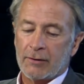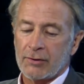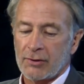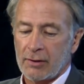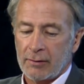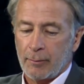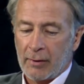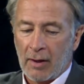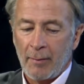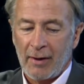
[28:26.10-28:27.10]
does it
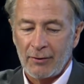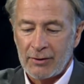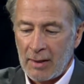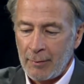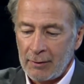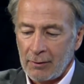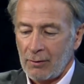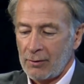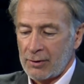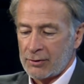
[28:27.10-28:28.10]
become entertainment
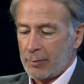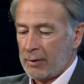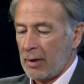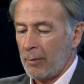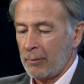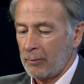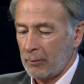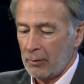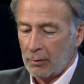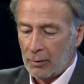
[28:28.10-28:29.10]
or does it hmm.
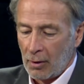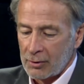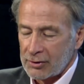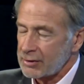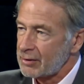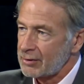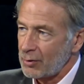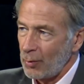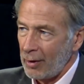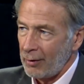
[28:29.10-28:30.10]
become
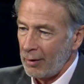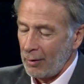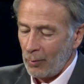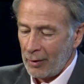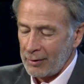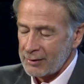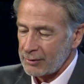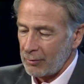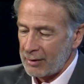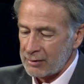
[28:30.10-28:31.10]
consciousness aware
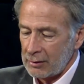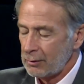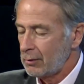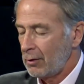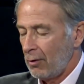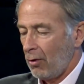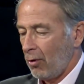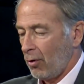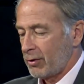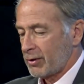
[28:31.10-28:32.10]
awareness raising
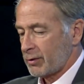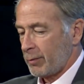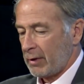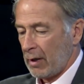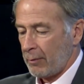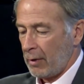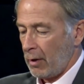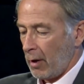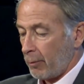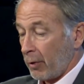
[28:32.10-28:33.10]
or does it become
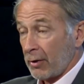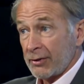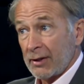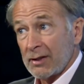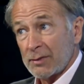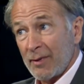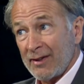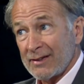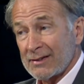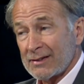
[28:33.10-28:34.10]
a, a bonding
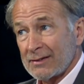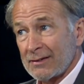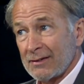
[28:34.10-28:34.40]
experience?